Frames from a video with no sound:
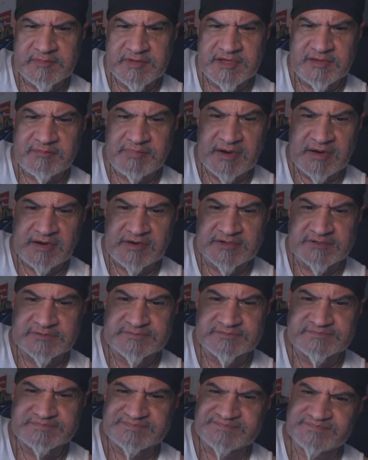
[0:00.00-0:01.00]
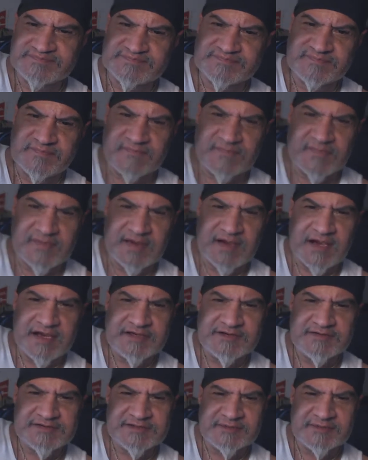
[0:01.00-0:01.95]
me about, I could do